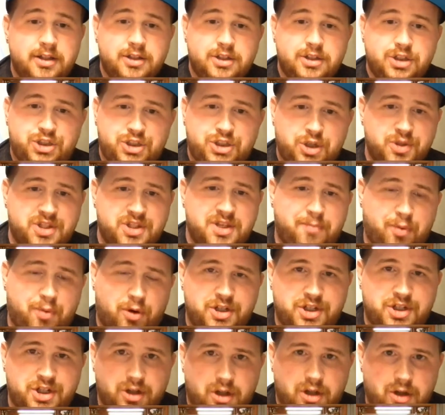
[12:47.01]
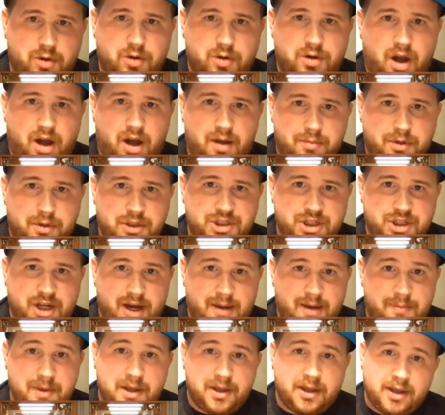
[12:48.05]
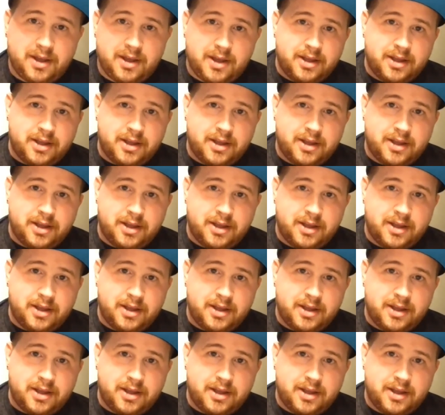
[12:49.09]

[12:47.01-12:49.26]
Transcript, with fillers: Show support to your local comic book shop.